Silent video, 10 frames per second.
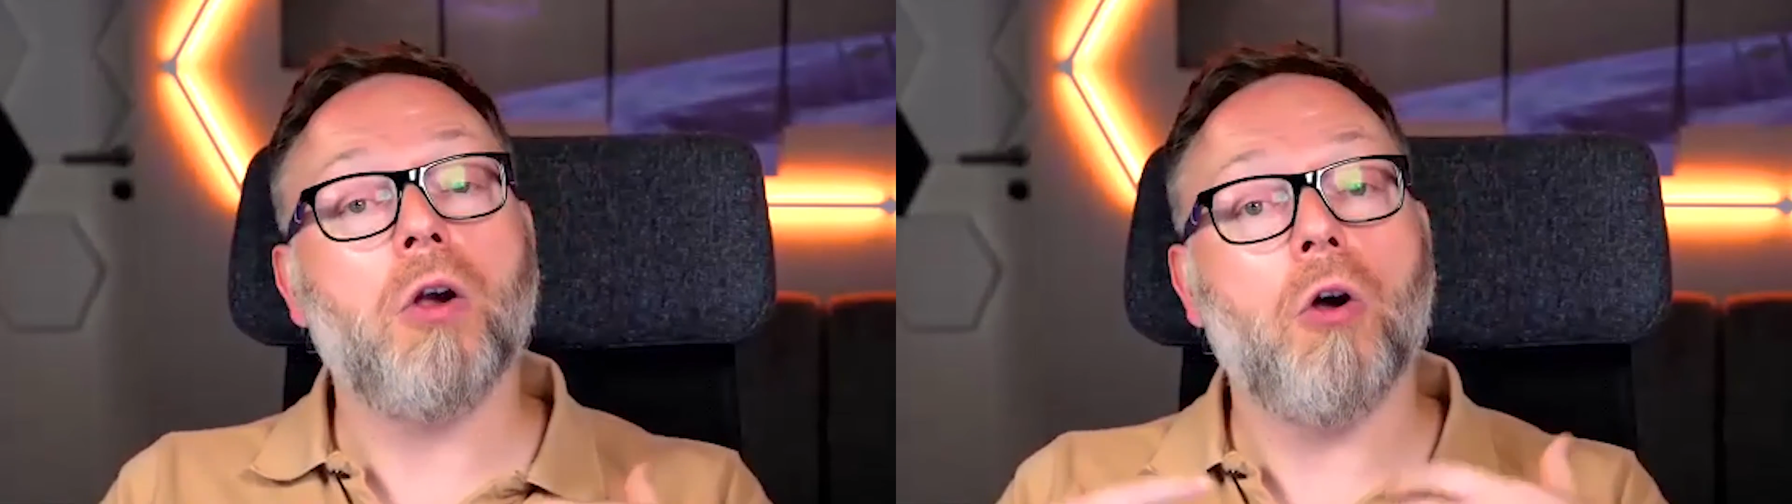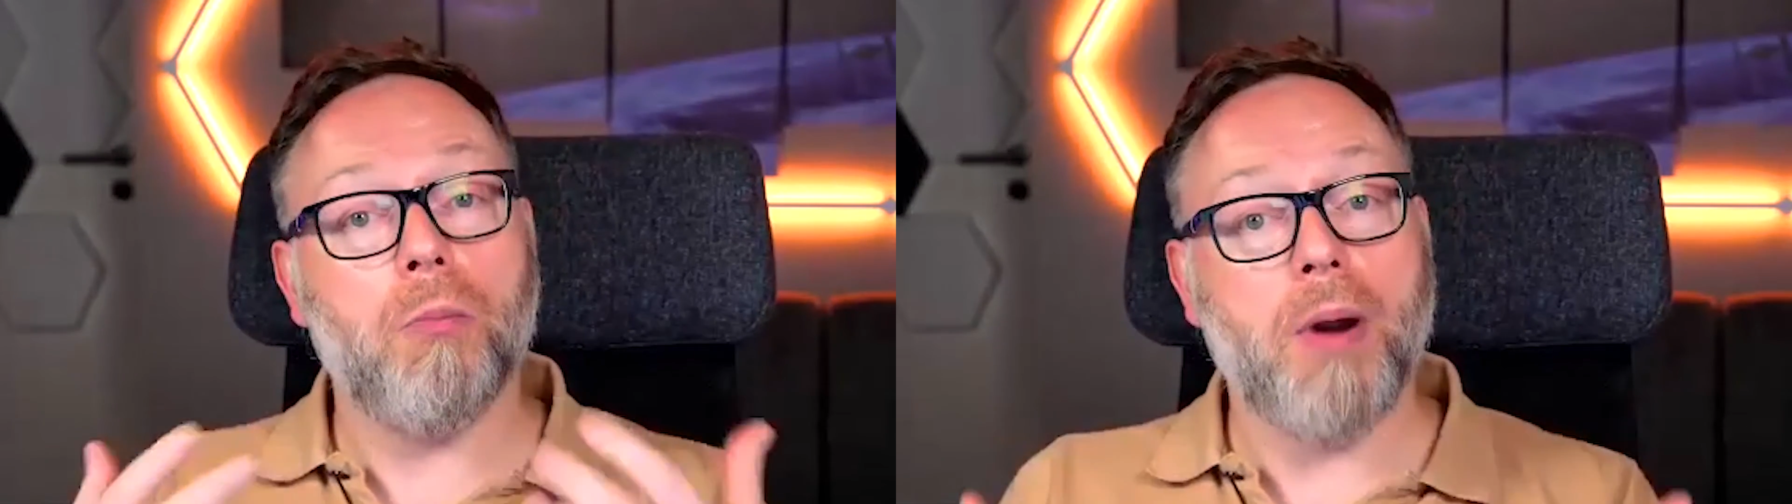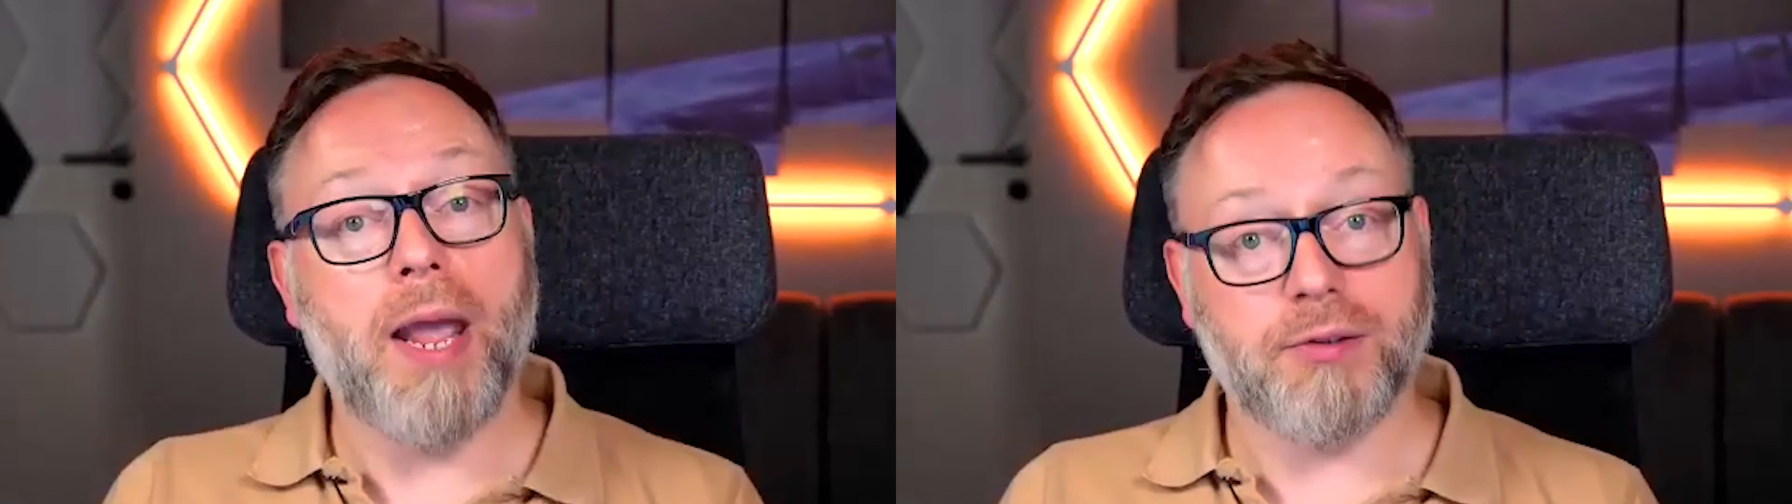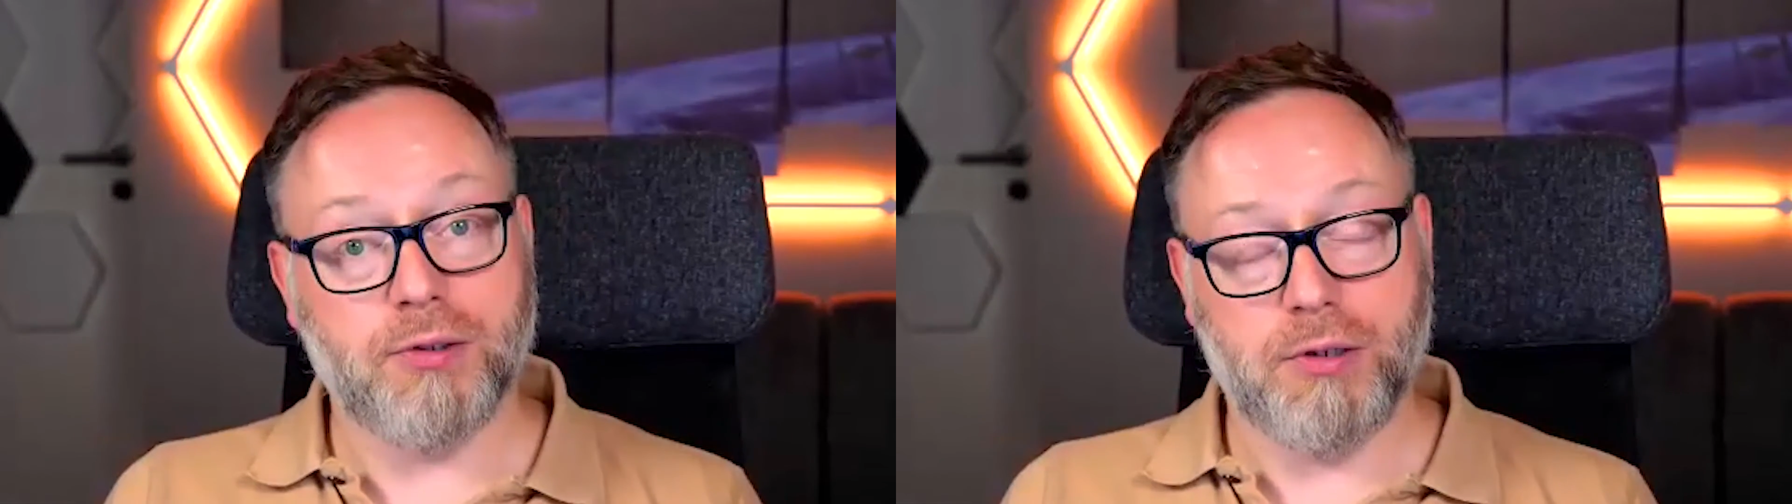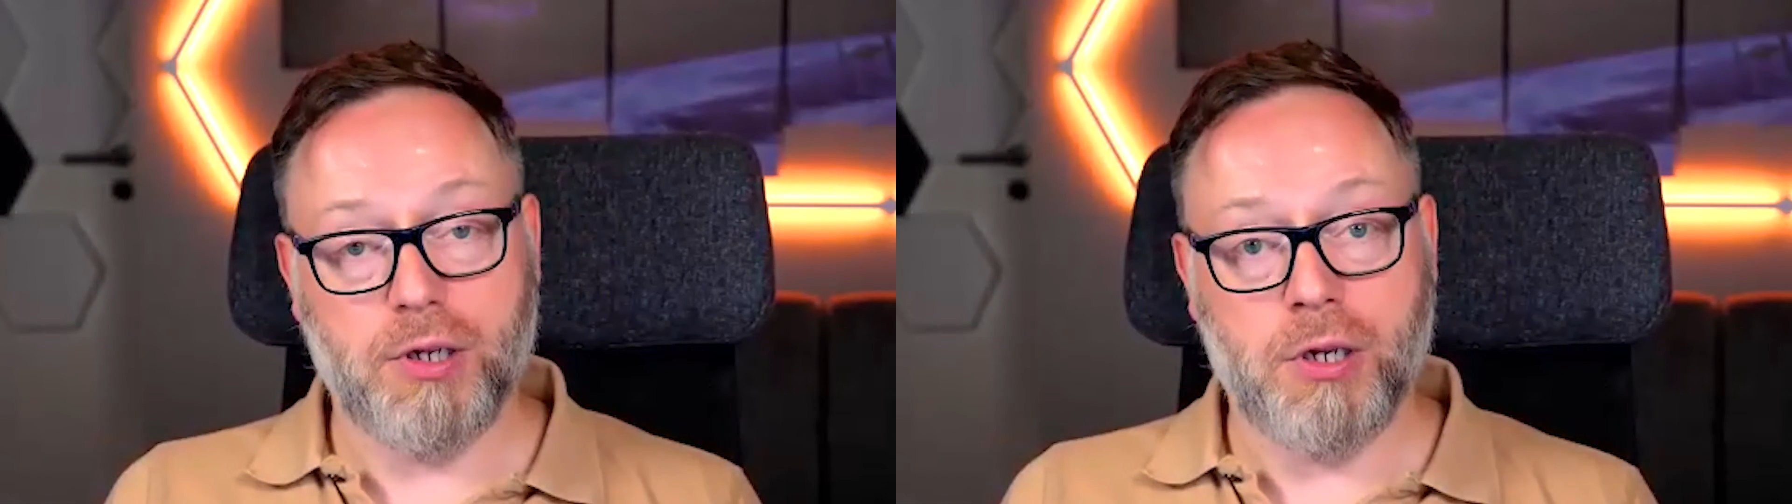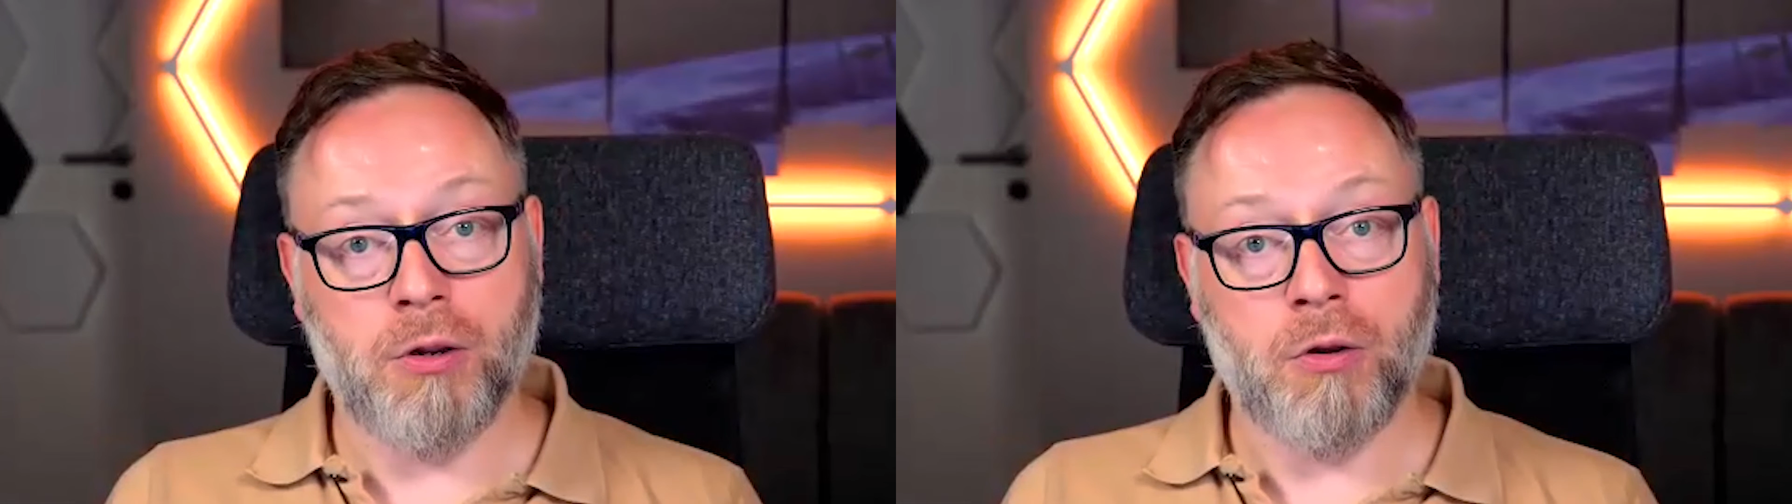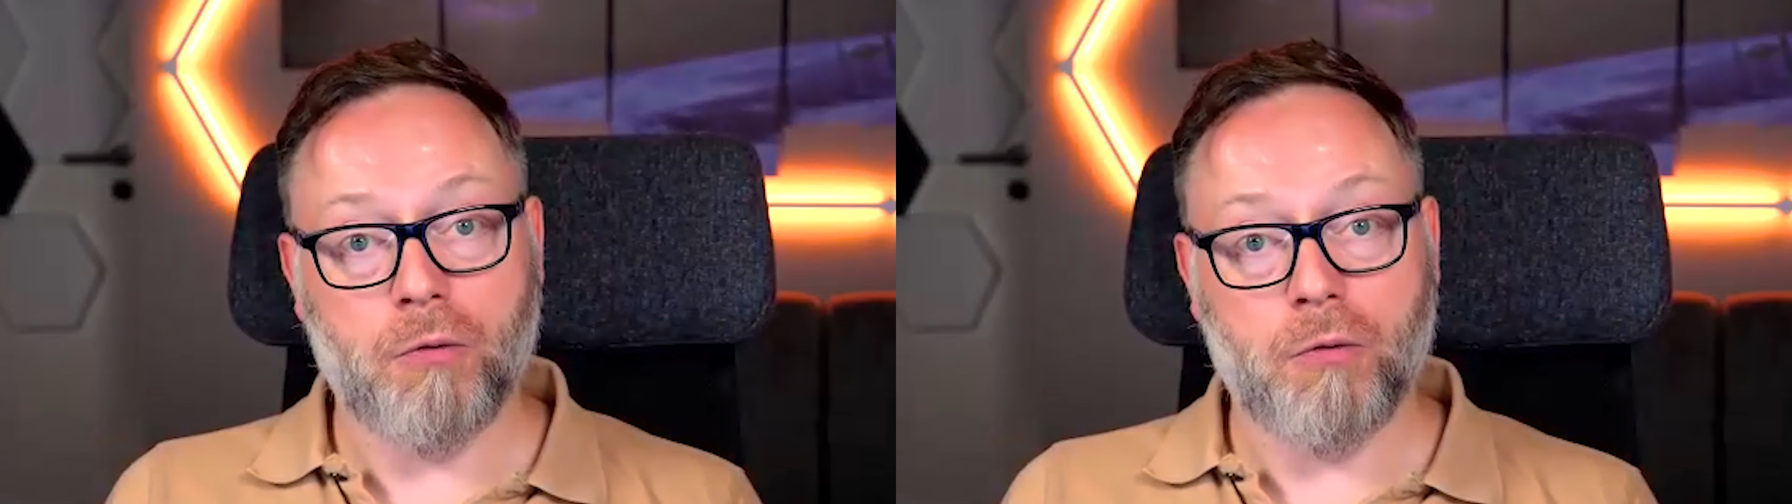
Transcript: complexity